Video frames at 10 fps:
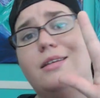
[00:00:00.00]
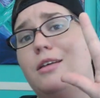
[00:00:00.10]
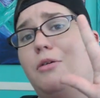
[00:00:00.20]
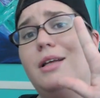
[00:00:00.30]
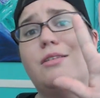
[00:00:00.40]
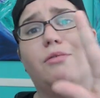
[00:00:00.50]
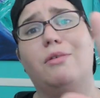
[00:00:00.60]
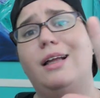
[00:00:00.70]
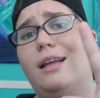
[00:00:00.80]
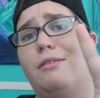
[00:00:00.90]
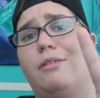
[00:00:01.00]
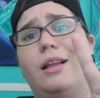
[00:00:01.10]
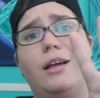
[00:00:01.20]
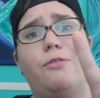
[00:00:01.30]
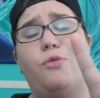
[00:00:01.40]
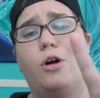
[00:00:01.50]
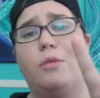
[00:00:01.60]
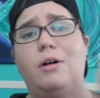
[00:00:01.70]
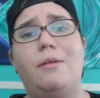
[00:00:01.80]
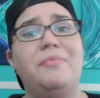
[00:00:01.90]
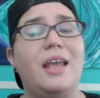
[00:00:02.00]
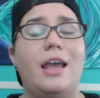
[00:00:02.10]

so it's really, really affordable.